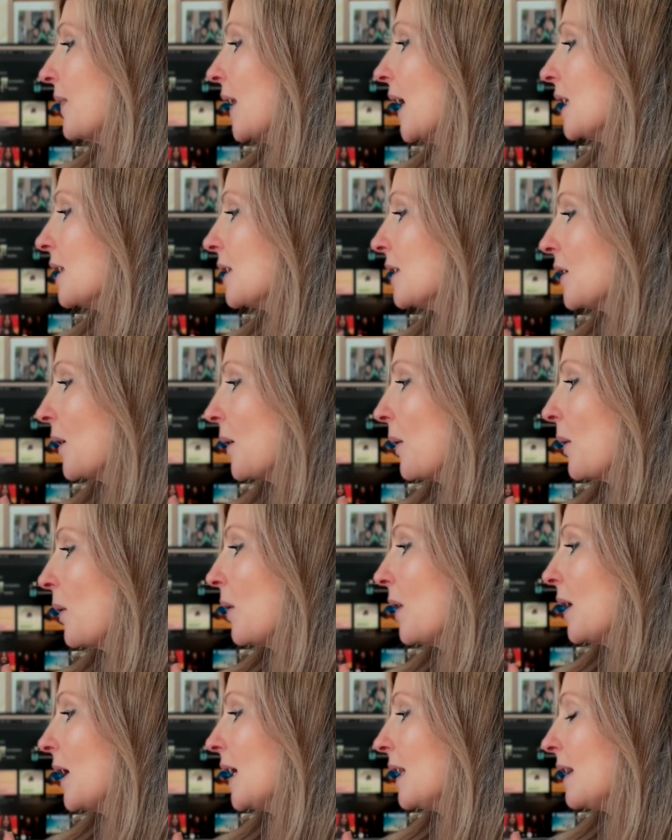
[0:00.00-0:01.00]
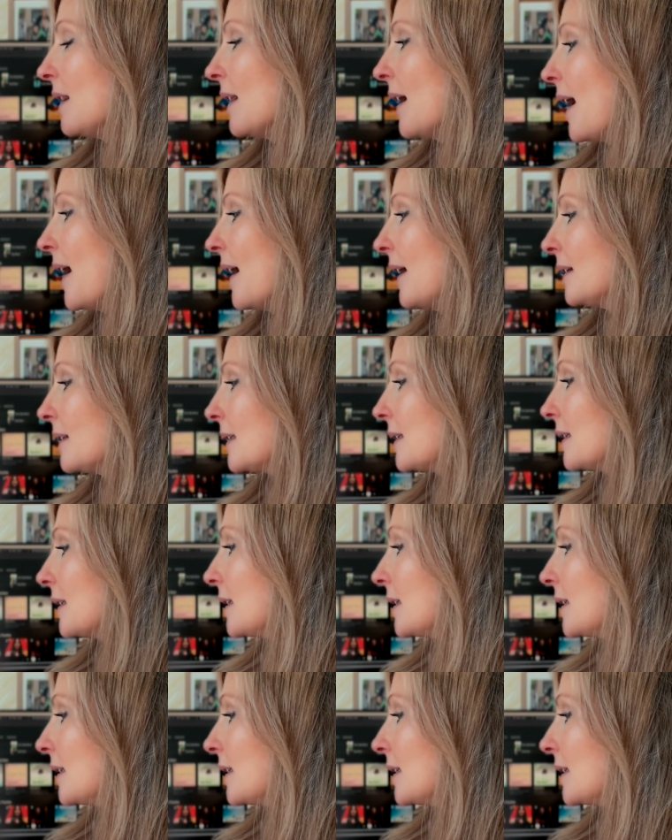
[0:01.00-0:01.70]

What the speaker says: And so in that